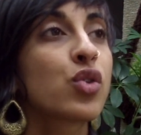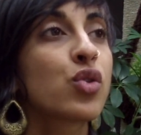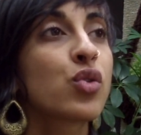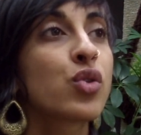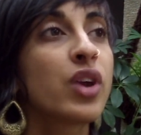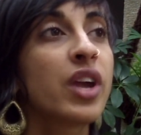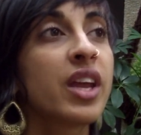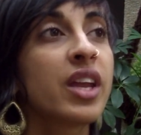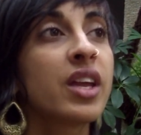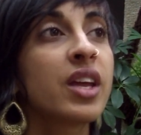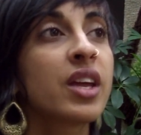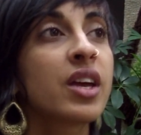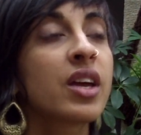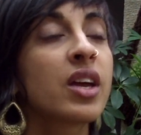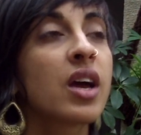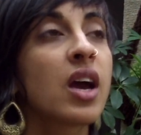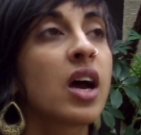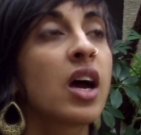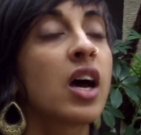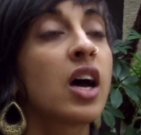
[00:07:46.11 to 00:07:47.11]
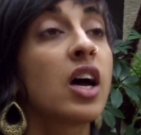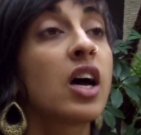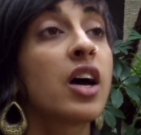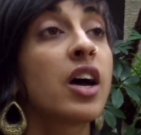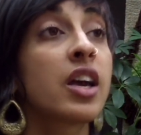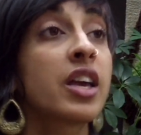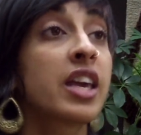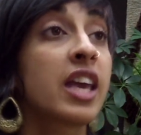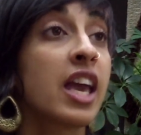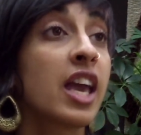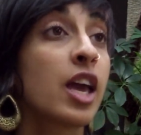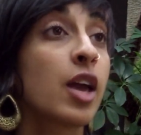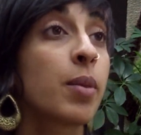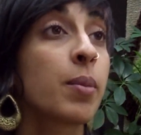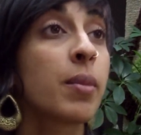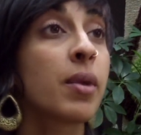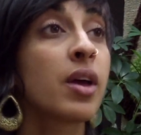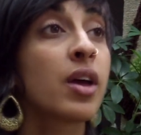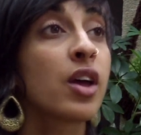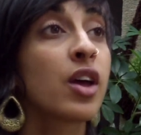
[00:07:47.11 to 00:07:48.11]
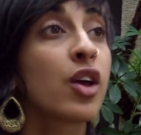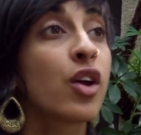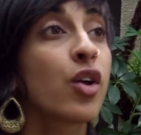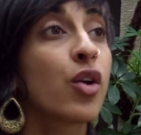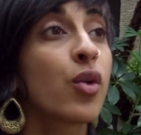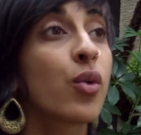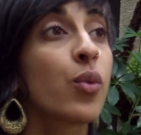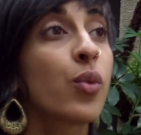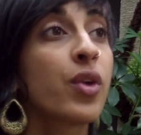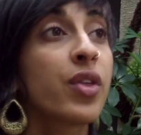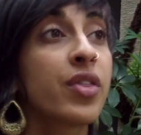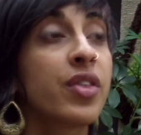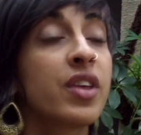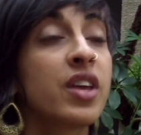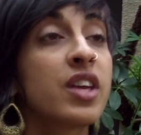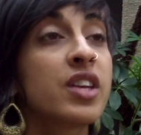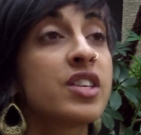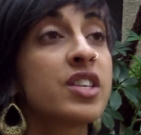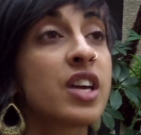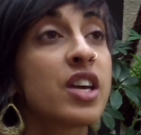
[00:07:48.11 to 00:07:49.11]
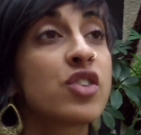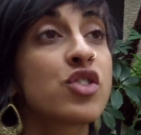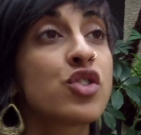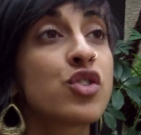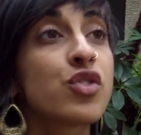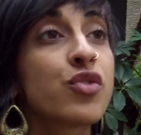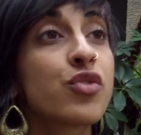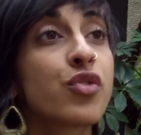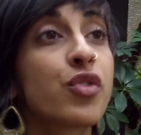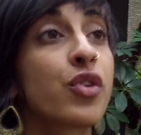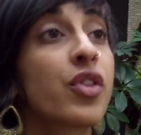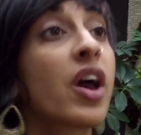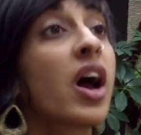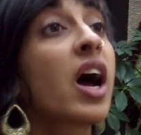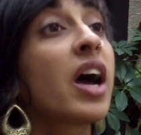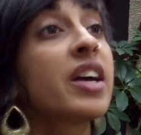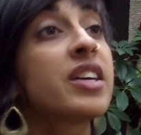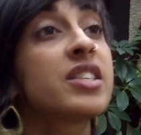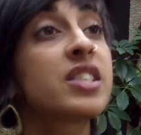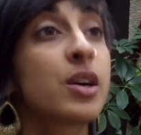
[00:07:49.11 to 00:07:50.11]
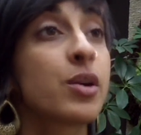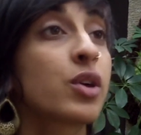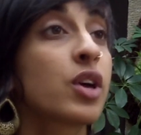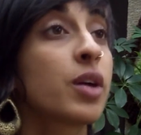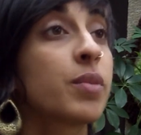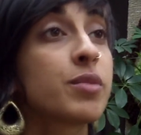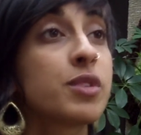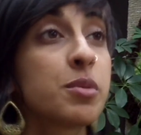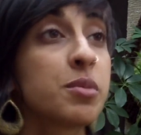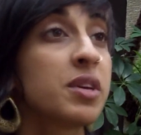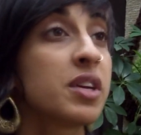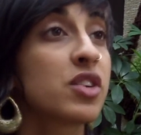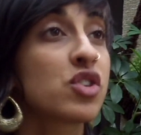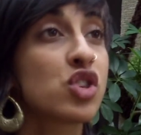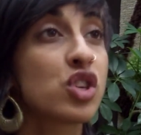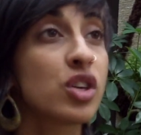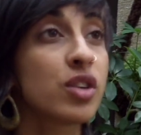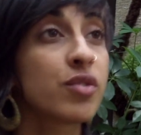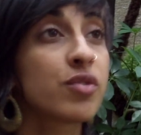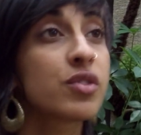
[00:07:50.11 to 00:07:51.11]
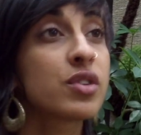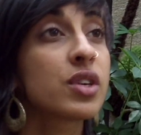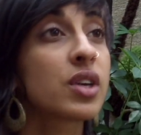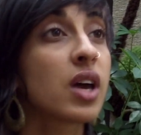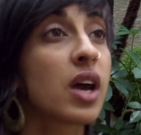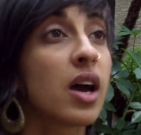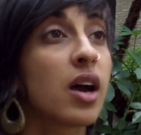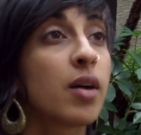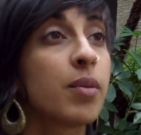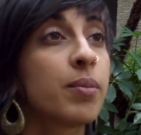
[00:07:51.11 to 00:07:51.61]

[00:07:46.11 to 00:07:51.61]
creating a game with the intention for the highest outcome to be achieved,